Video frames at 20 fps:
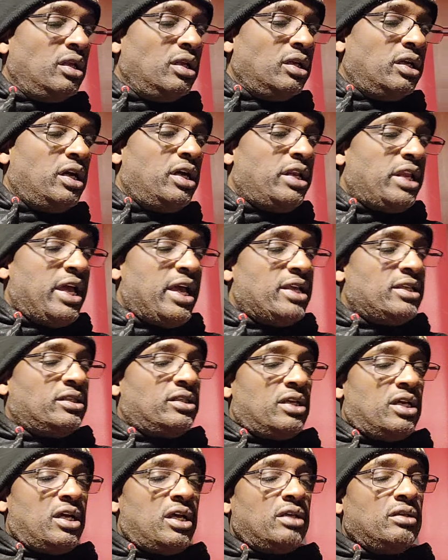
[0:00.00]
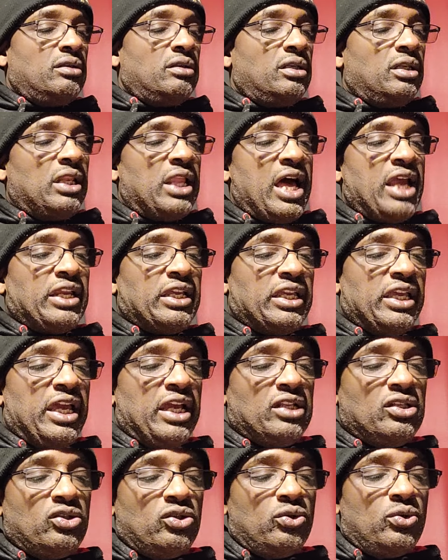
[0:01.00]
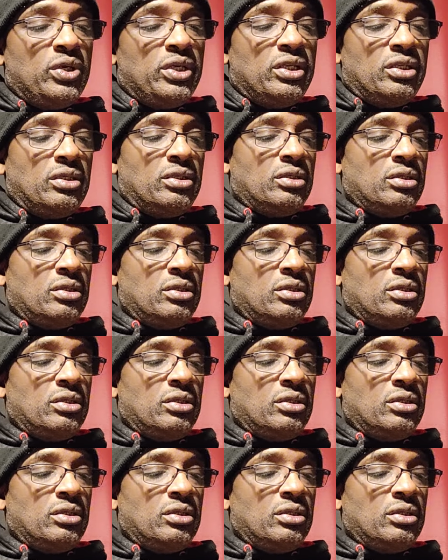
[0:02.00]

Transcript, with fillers: Gun has a lot of kick to it.